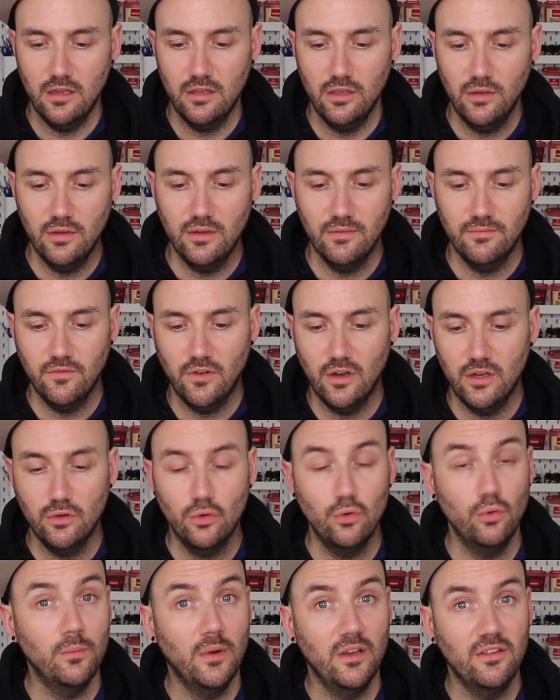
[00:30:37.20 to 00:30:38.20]
you can find
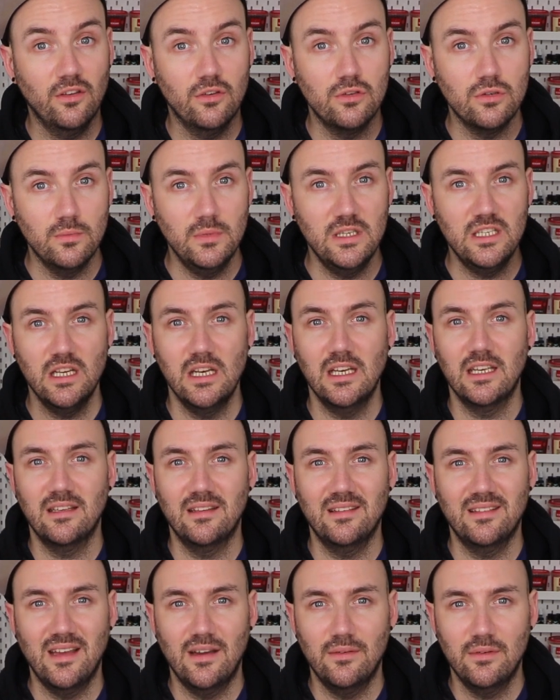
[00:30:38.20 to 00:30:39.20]
all my social media
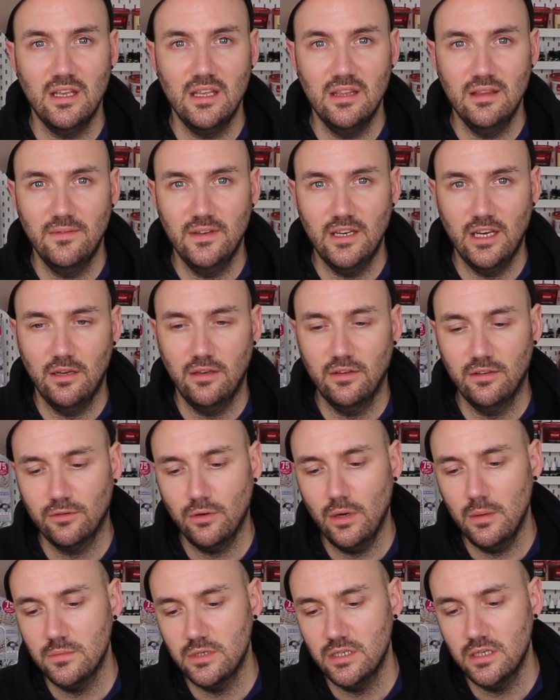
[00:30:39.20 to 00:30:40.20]
links down in the video
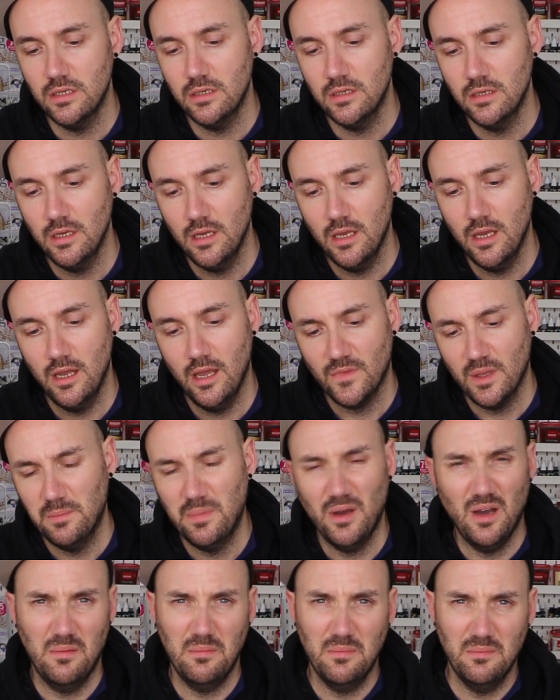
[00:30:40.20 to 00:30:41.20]
description,
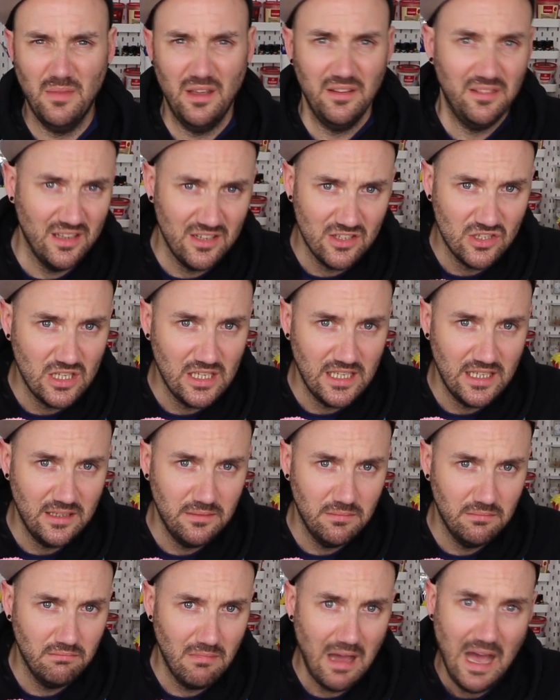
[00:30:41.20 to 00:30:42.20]
but I'm
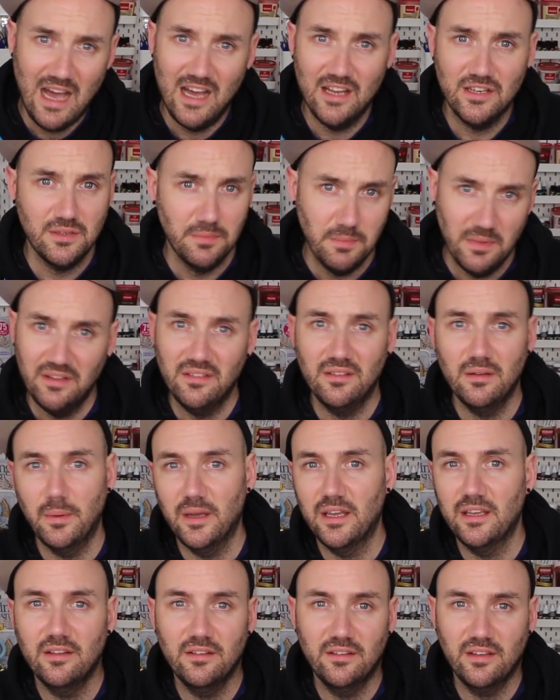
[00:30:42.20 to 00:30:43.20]
essentially at Mr.
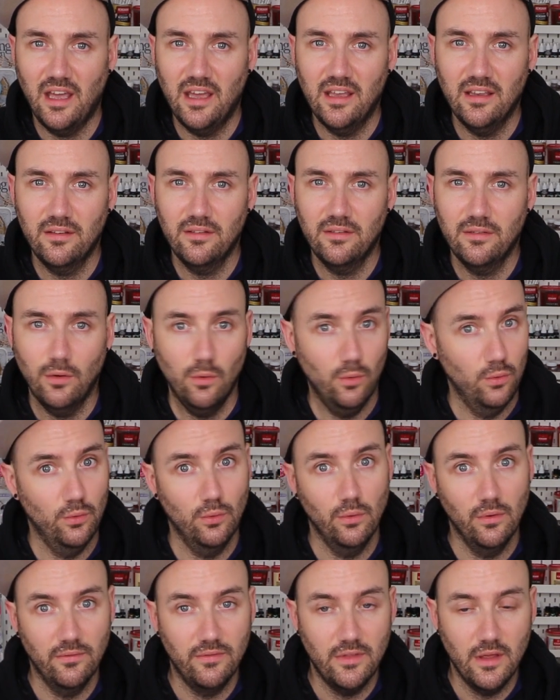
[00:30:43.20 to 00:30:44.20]
Baker's Cakes on
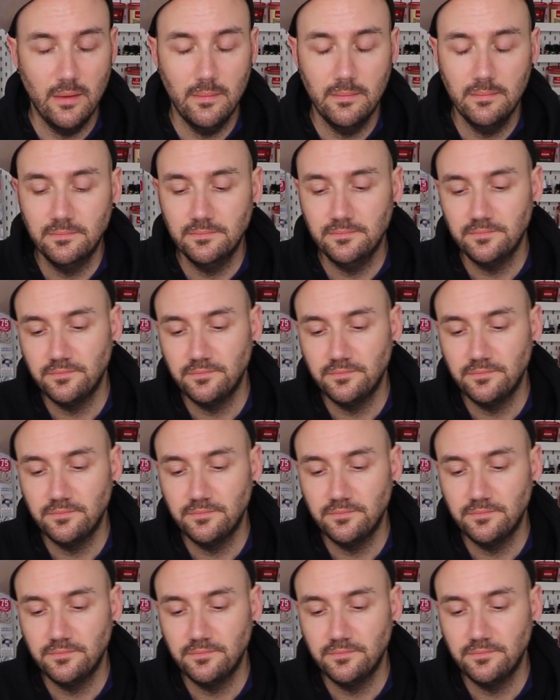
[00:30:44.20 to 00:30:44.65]
all of them.